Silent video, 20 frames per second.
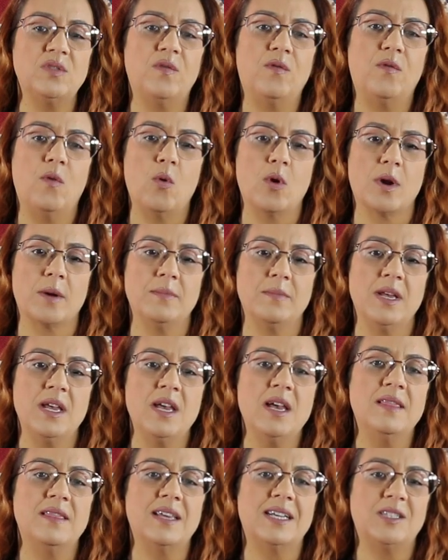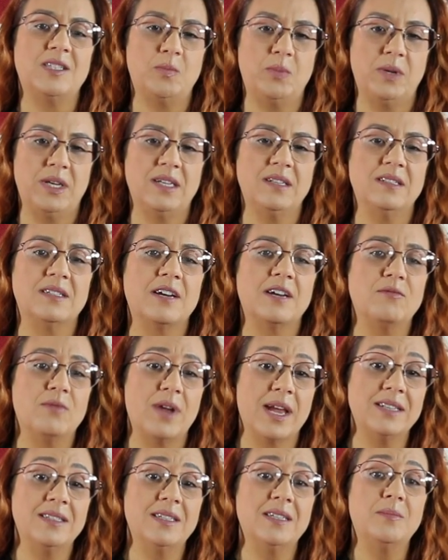form that's being
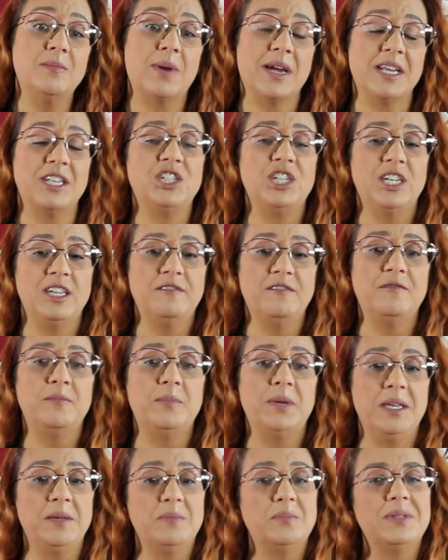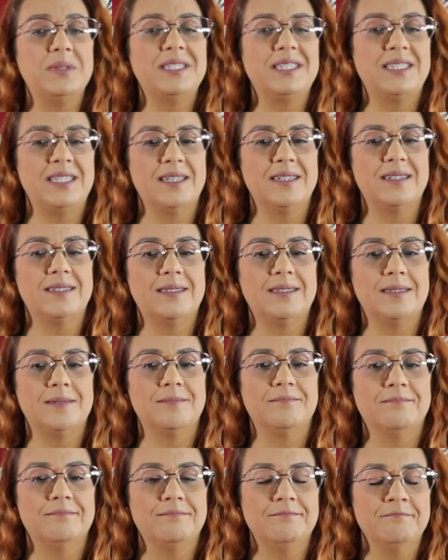directed by Chief Pete Pasillas.
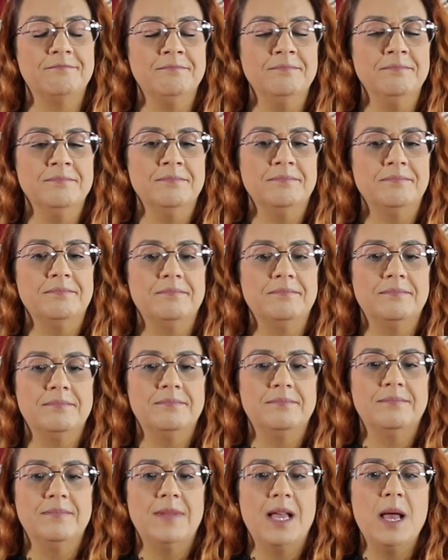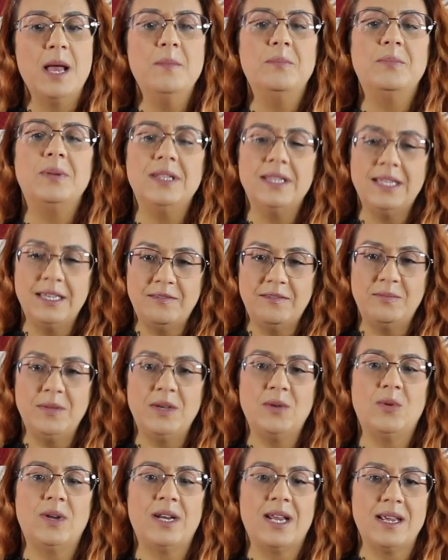Believe me
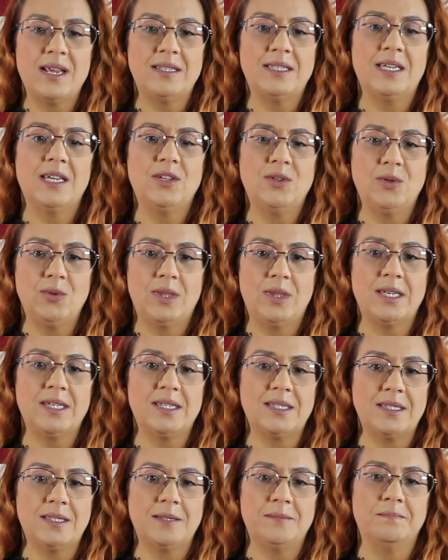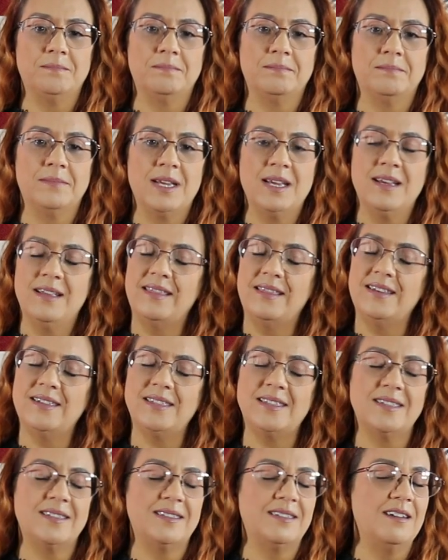when I tell you this
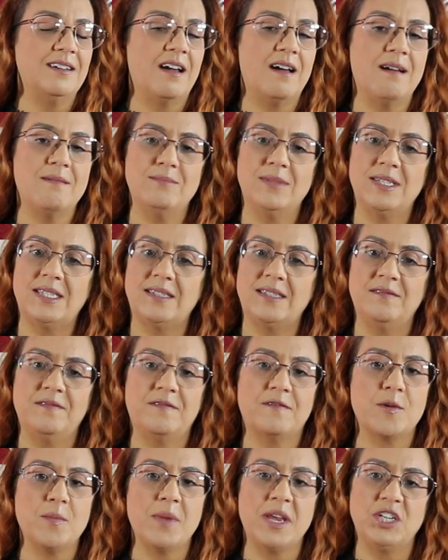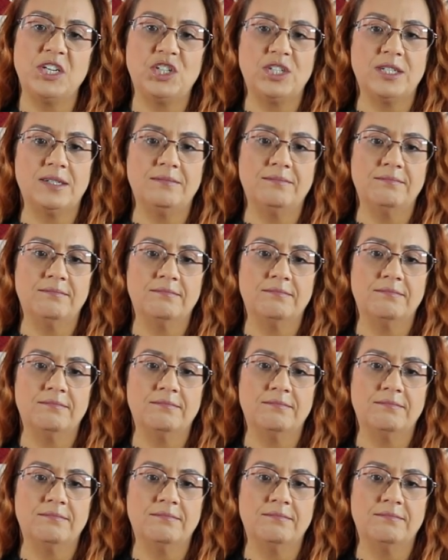is not misinformation.